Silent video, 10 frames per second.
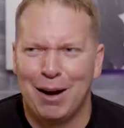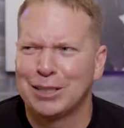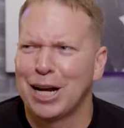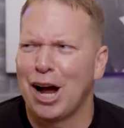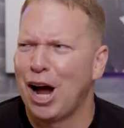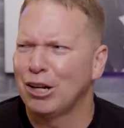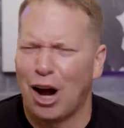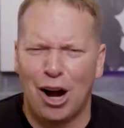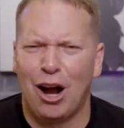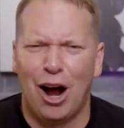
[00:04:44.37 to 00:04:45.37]
I was like,
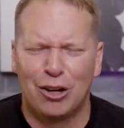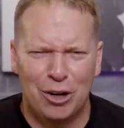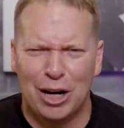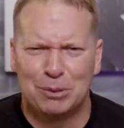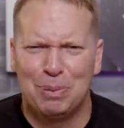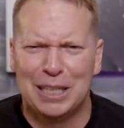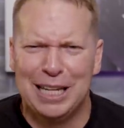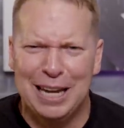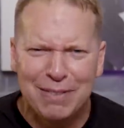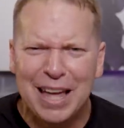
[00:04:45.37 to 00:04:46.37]
do you guys
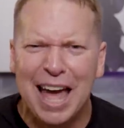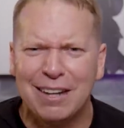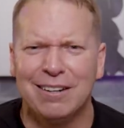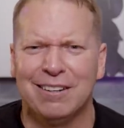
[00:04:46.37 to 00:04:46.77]
believe that?